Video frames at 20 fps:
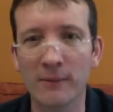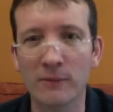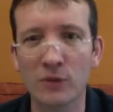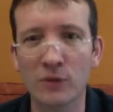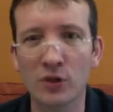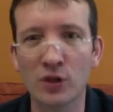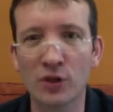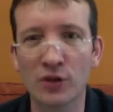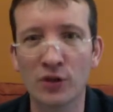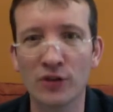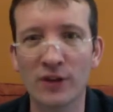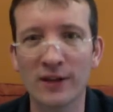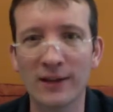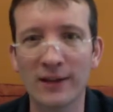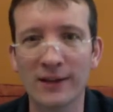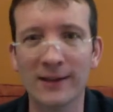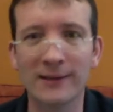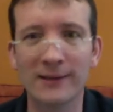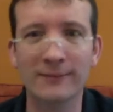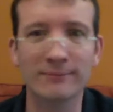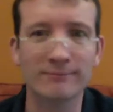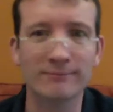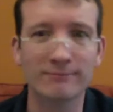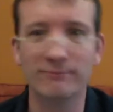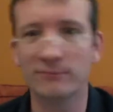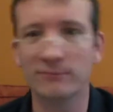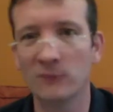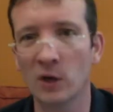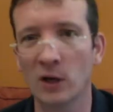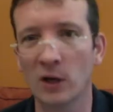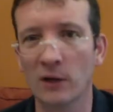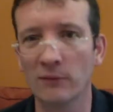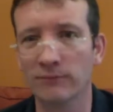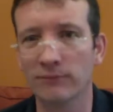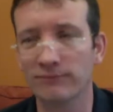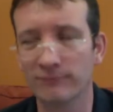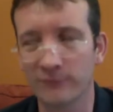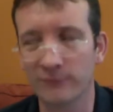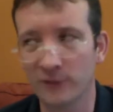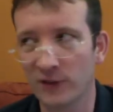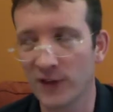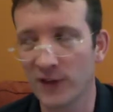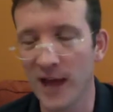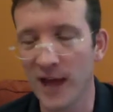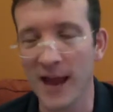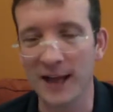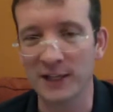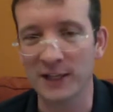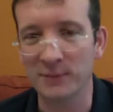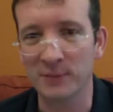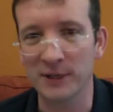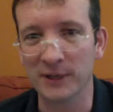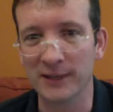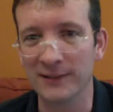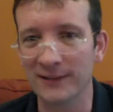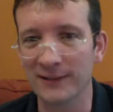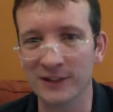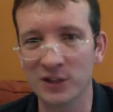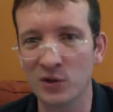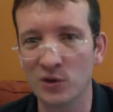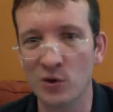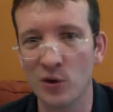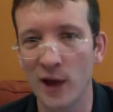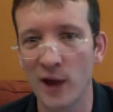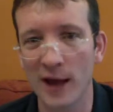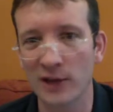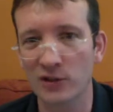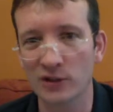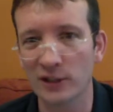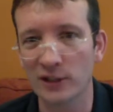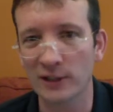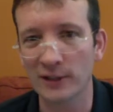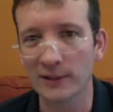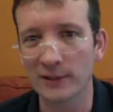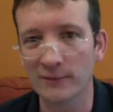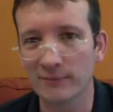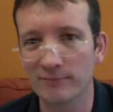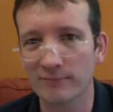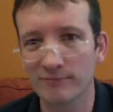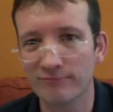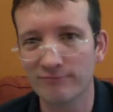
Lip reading: You're thinking, well, thanks, but you don't actually